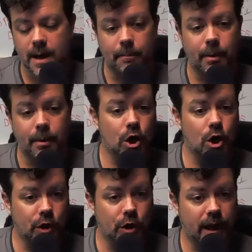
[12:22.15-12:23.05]

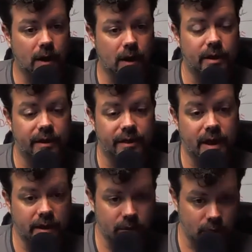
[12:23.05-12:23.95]
partnering with
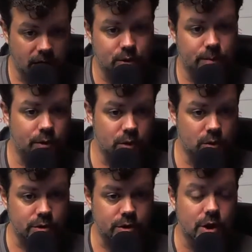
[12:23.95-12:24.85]
other
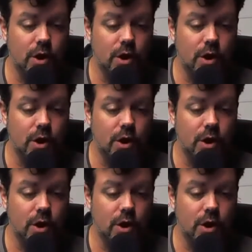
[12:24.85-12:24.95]
entrepreneurs